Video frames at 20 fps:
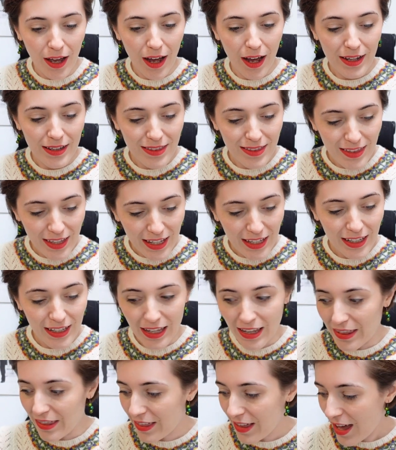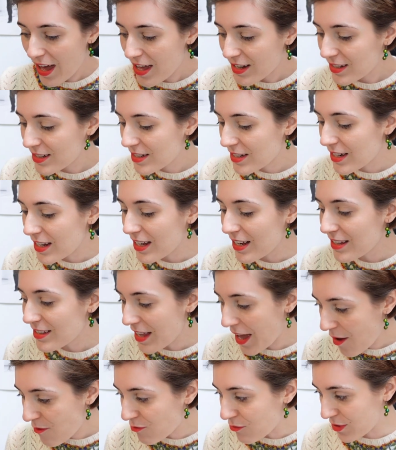I think that is
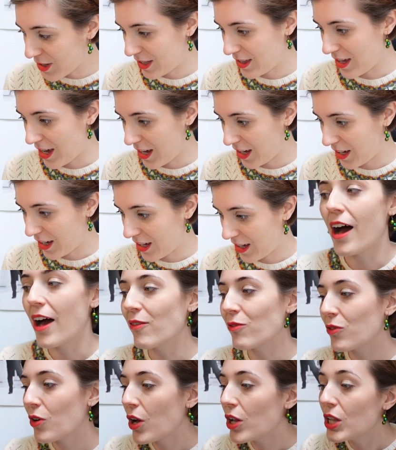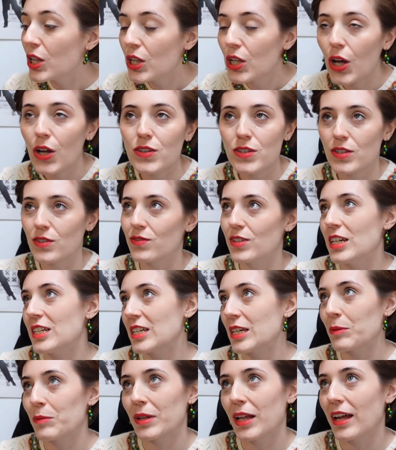everything. I've got lots of
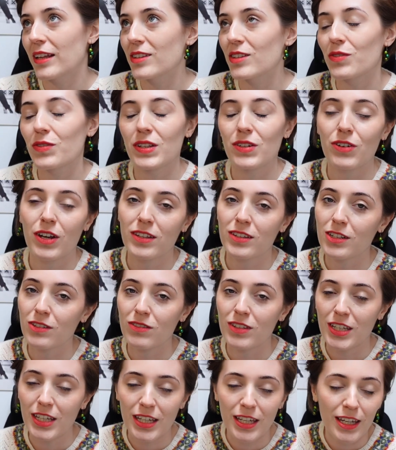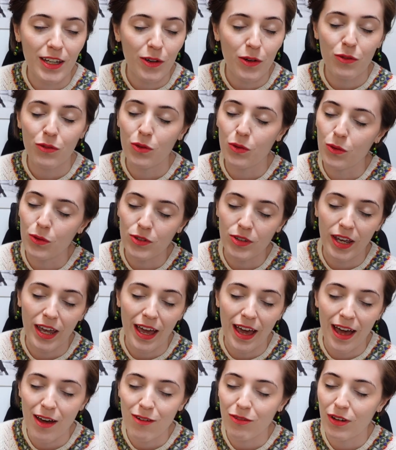knitting plans for the rest of the year. Of course I
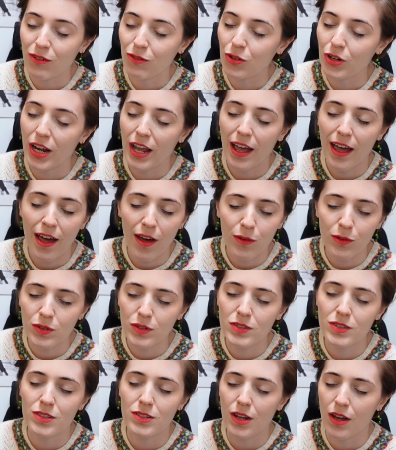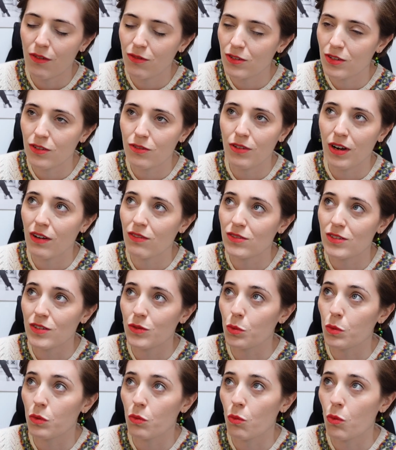have. I've got a house stuffed to the
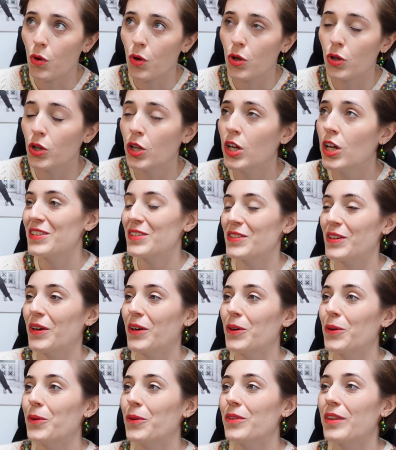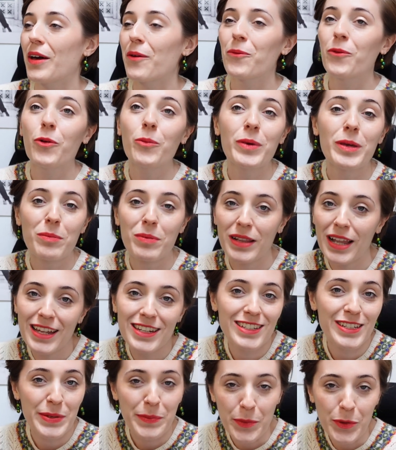rafters with wool. So there will be
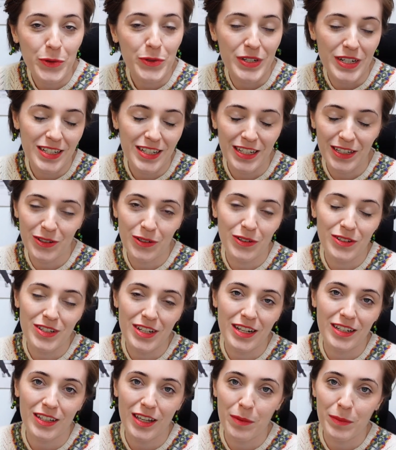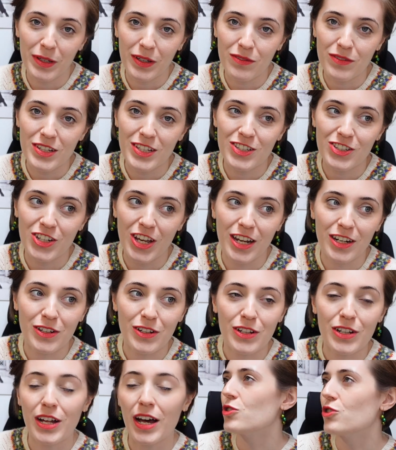plenty more knitting content coming on this
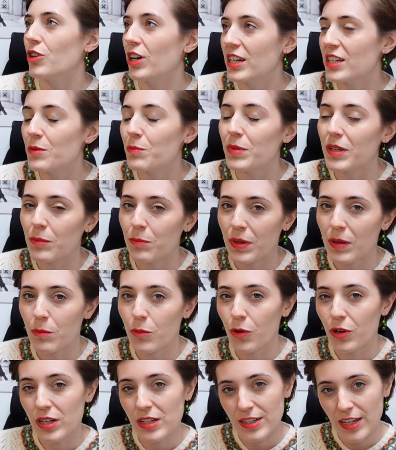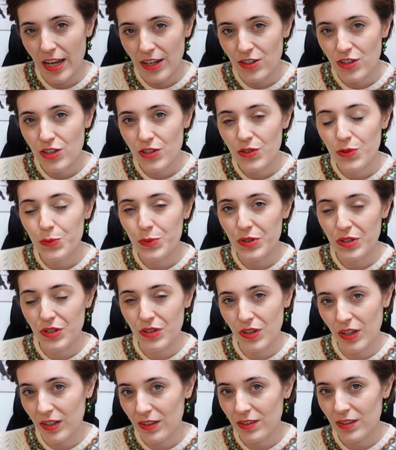channel. Trying to be a bit more intentional with the
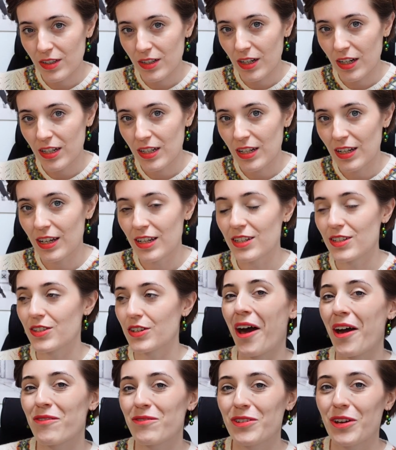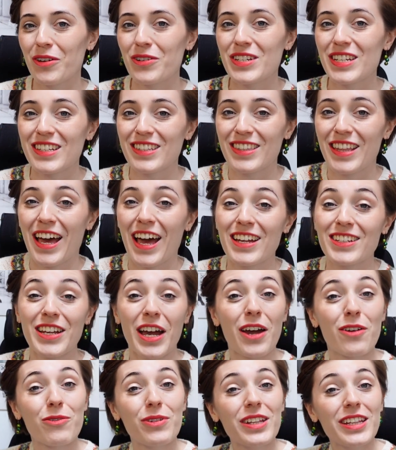things that I knit. I've noticed that
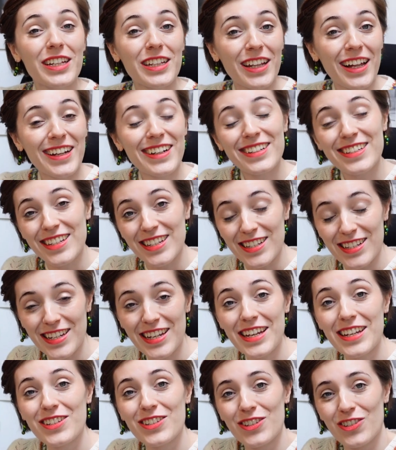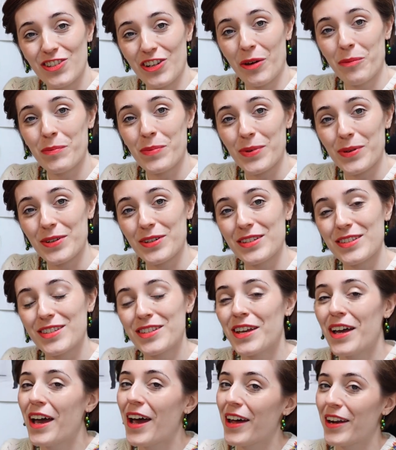I really like to knit jumpers
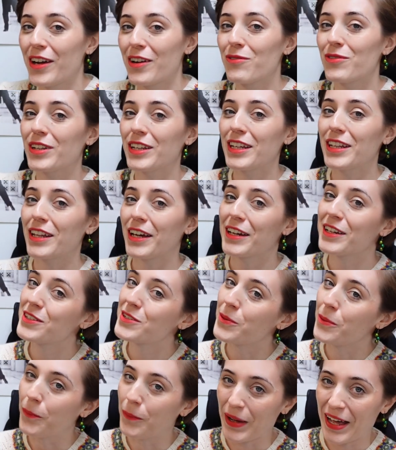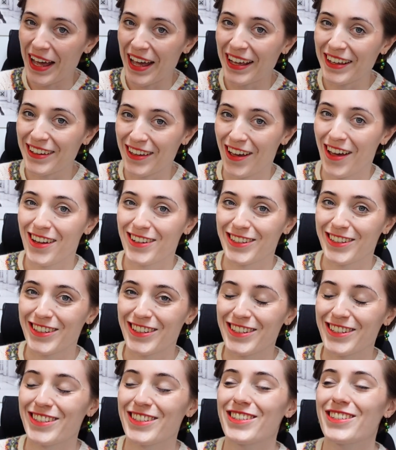and I really like to wear
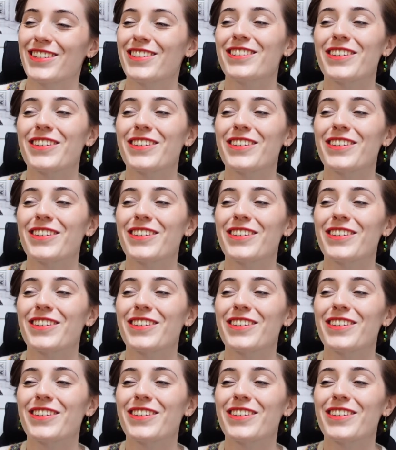cardigans.